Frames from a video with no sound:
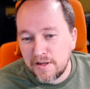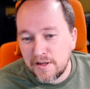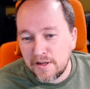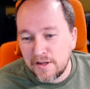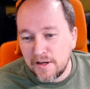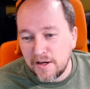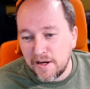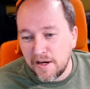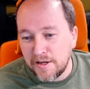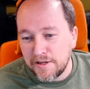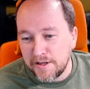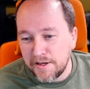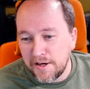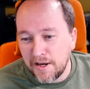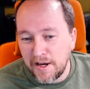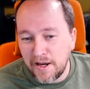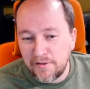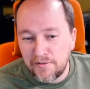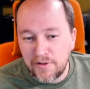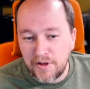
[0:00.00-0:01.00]
I did
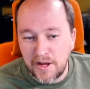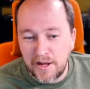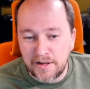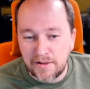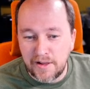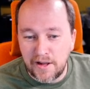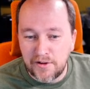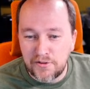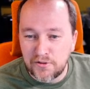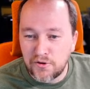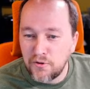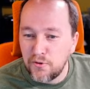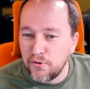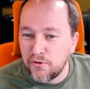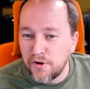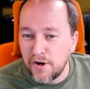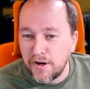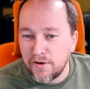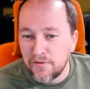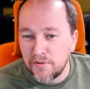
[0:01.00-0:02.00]
not have the eyeglass
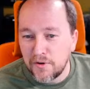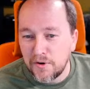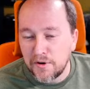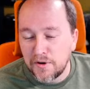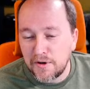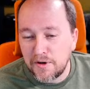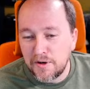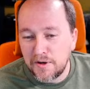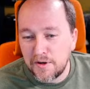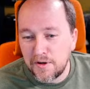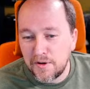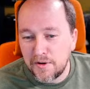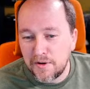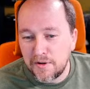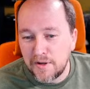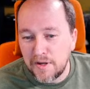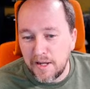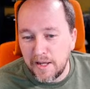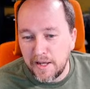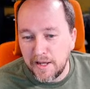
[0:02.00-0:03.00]
screwdriver,
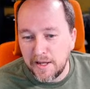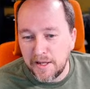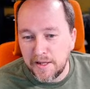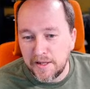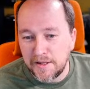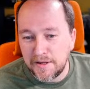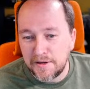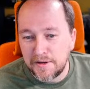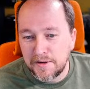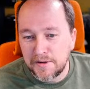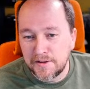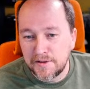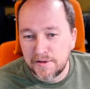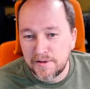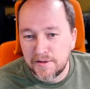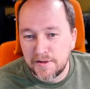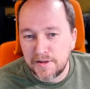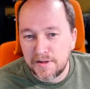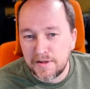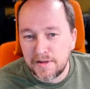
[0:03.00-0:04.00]
and
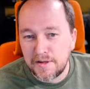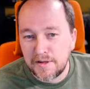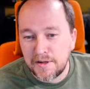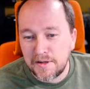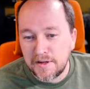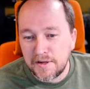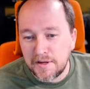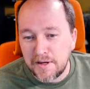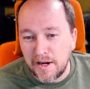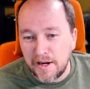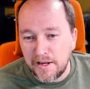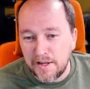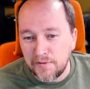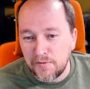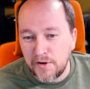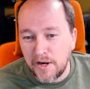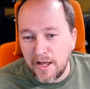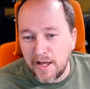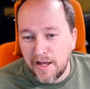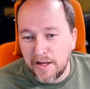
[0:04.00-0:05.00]
I
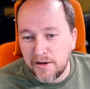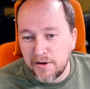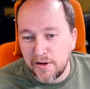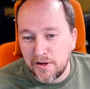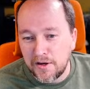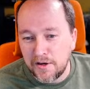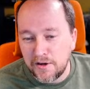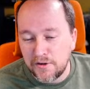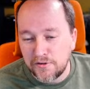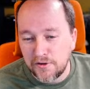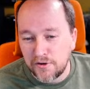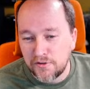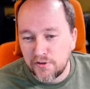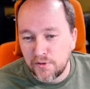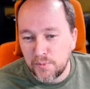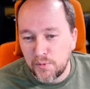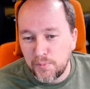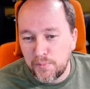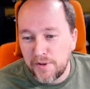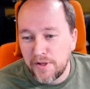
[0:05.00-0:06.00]
even had an
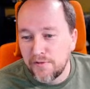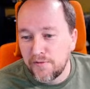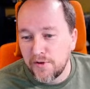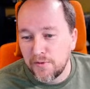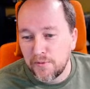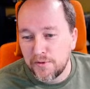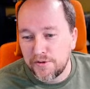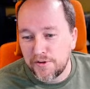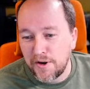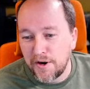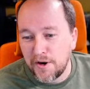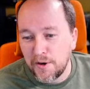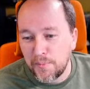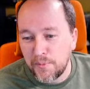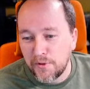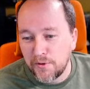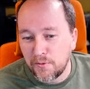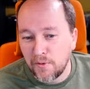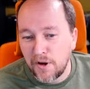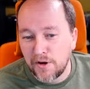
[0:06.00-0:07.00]
adjustable pivot, which ended up
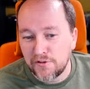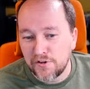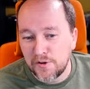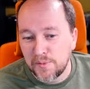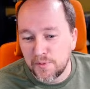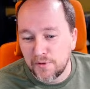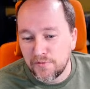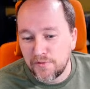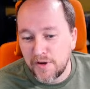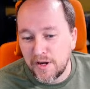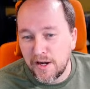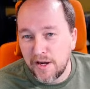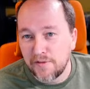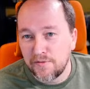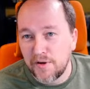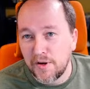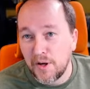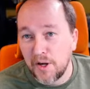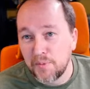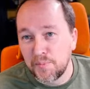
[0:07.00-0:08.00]
in the Garage number
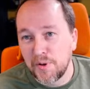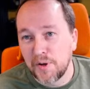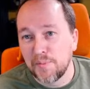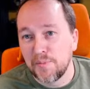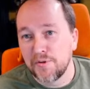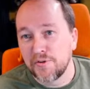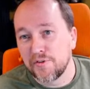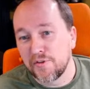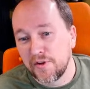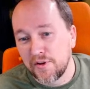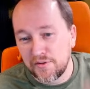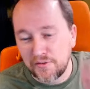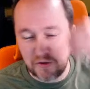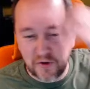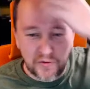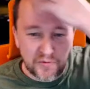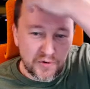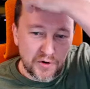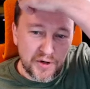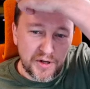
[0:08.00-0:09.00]
5. Now, I published this
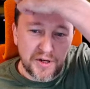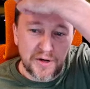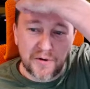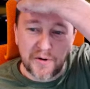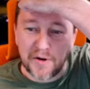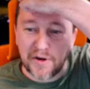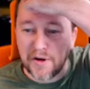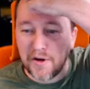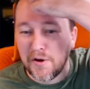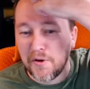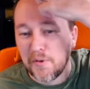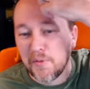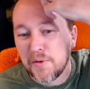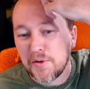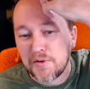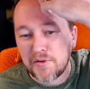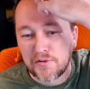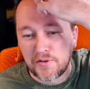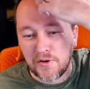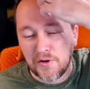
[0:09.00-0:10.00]
over a year ago,
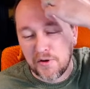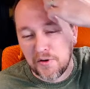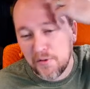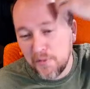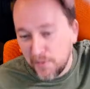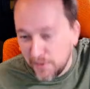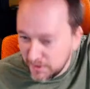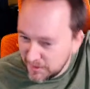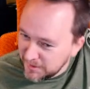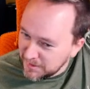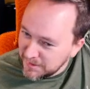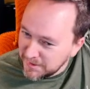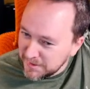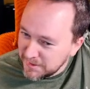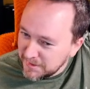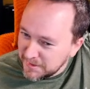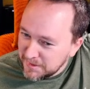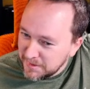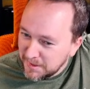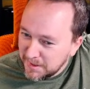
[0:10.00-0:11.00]
so
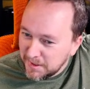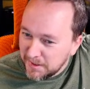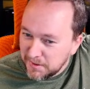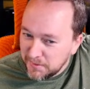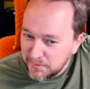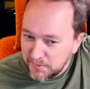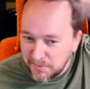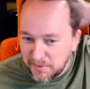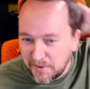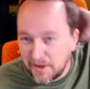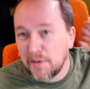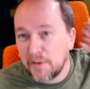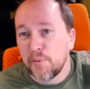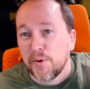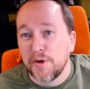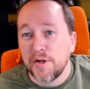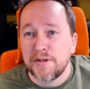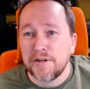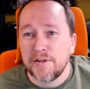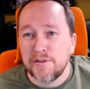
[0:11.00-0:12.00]
I
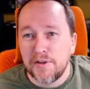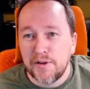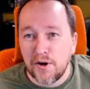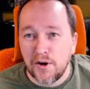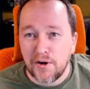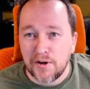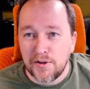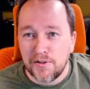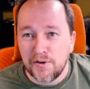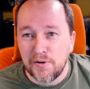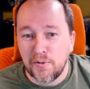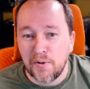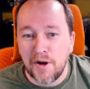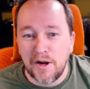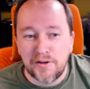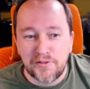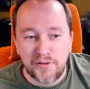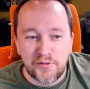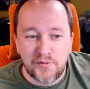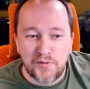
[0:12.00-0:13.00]
predicted the Arc in the
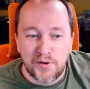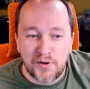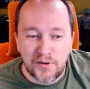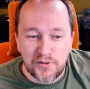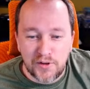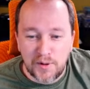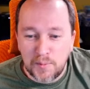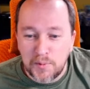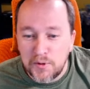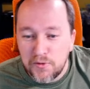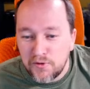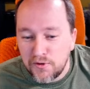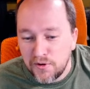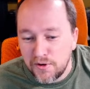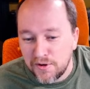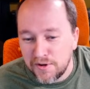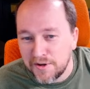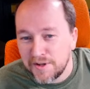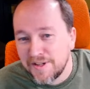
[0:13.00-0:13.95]
Garage as far as I'm concerned.